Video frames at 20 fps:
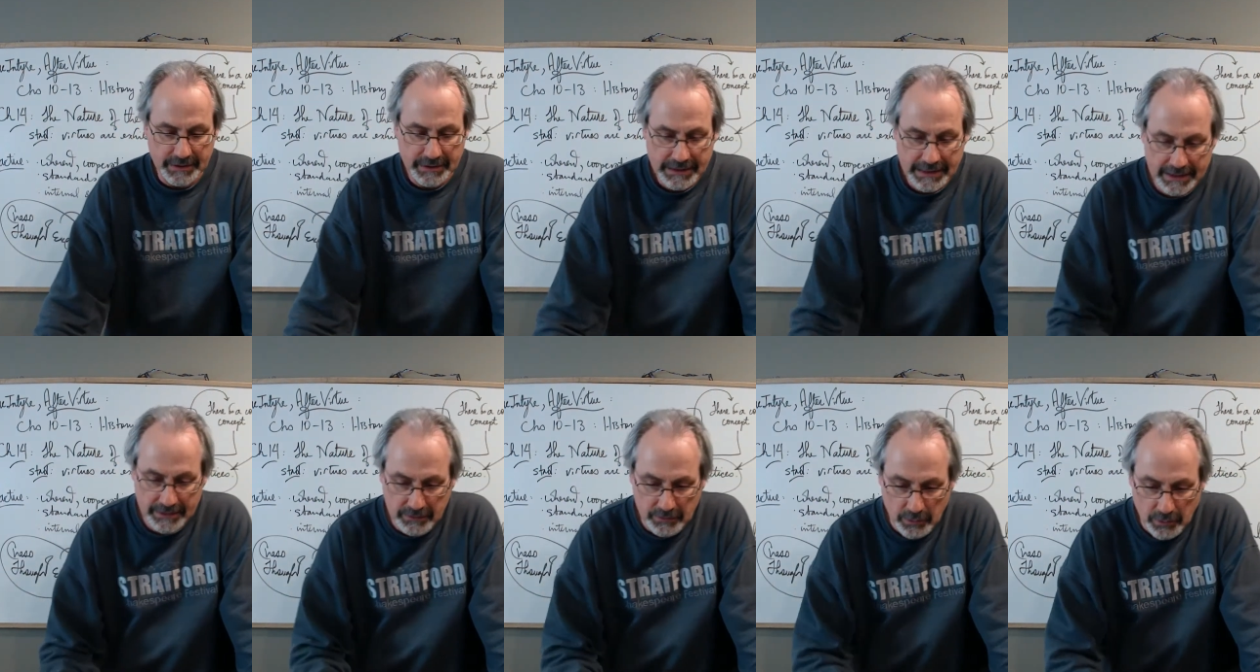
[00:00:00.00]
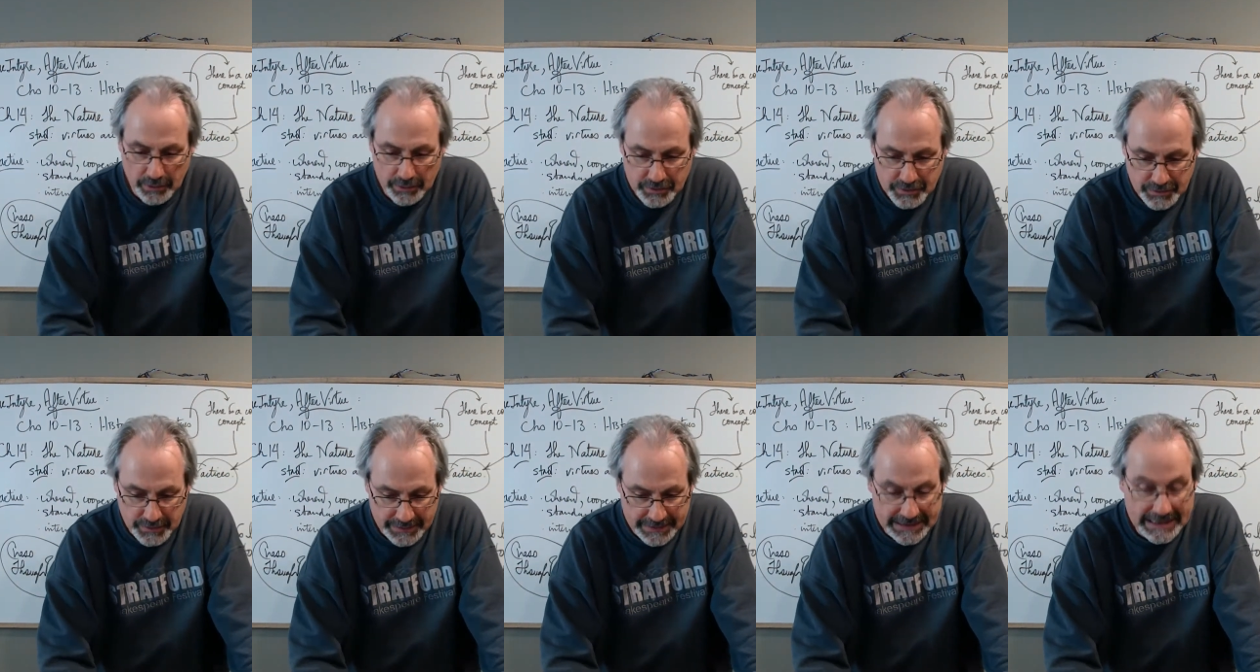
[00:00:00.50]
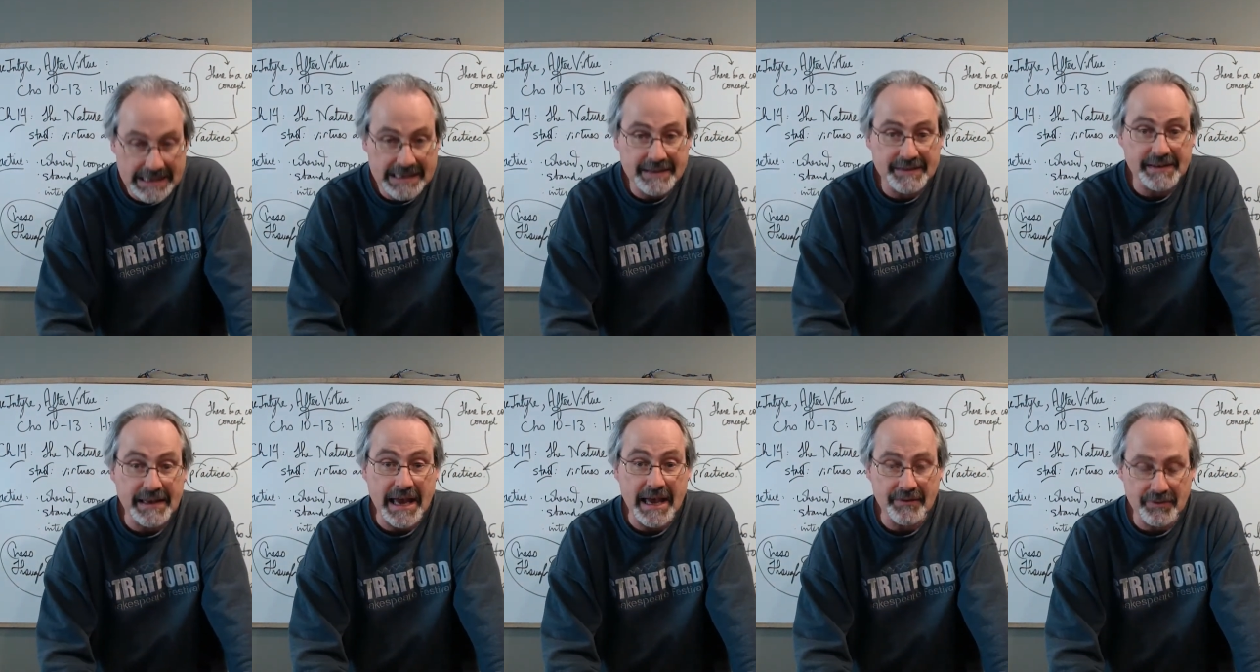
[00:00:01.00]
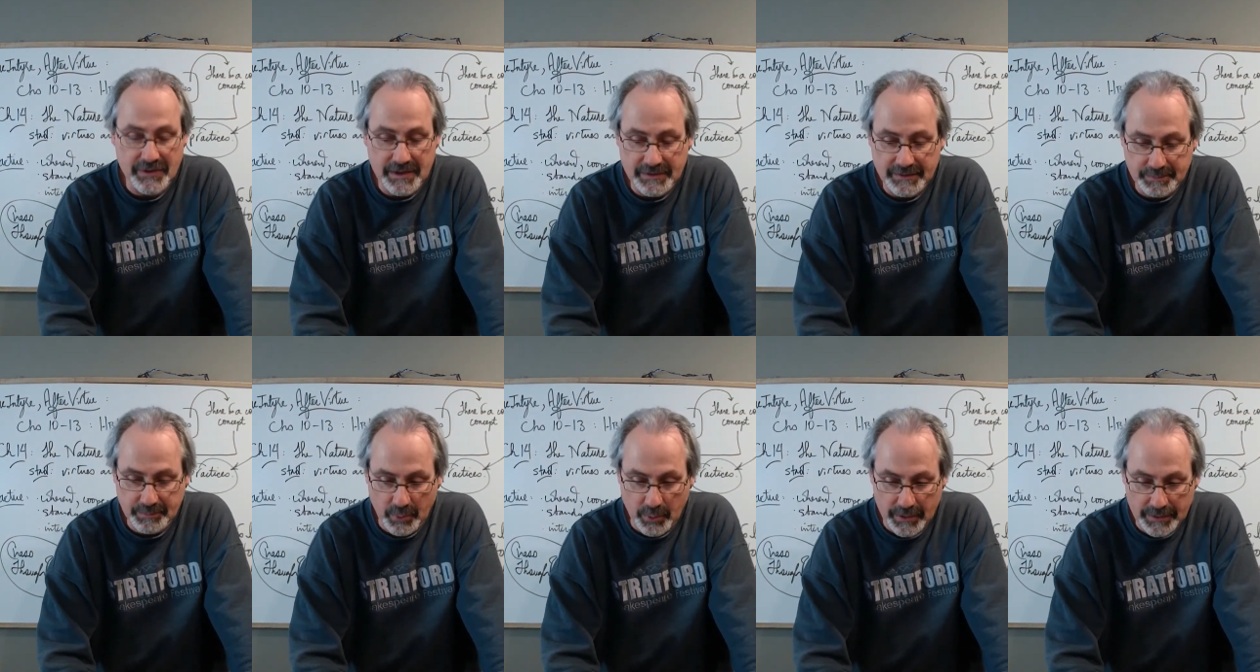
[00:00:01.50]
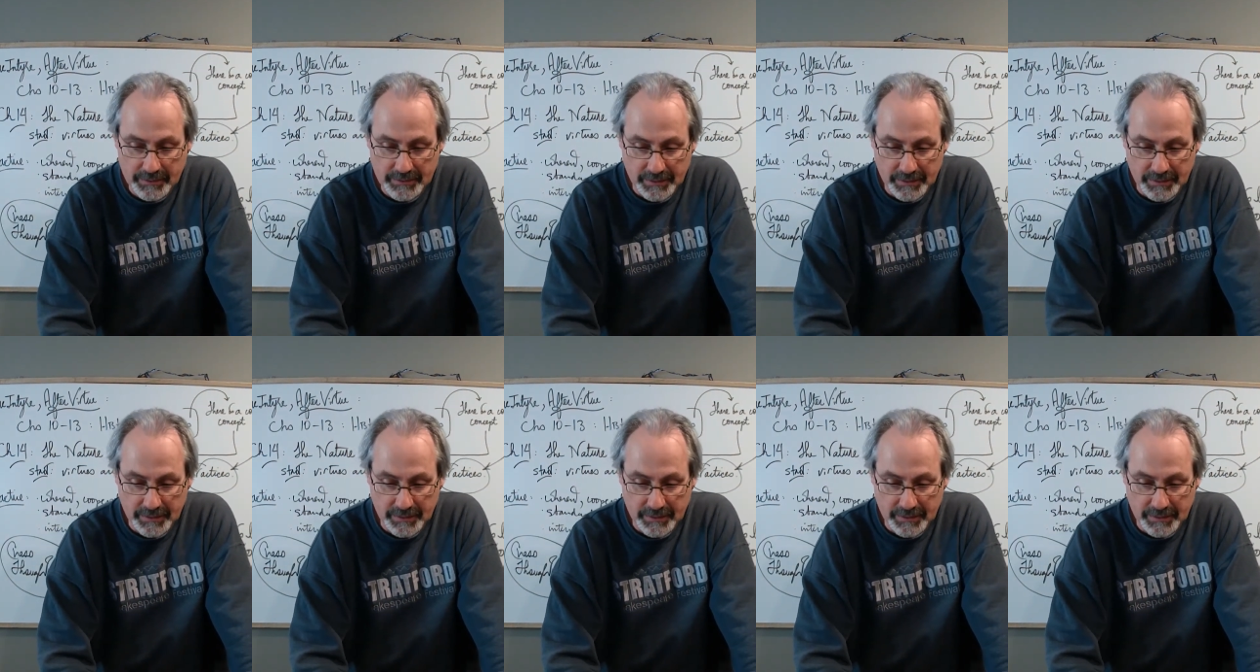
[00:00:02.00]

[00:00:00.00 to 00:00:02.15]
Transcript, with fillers: it largely is at this point.